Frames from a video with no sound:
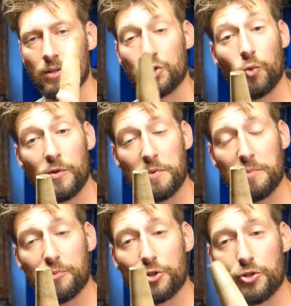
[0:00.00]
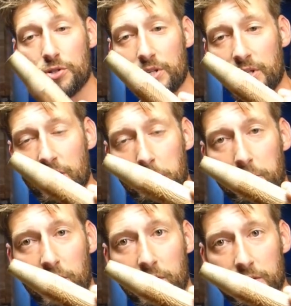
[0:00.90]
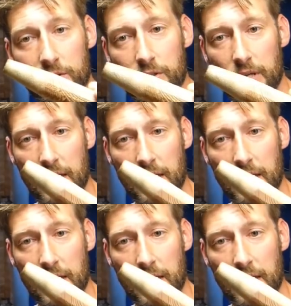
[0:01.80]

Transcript: So we've been producing plugs.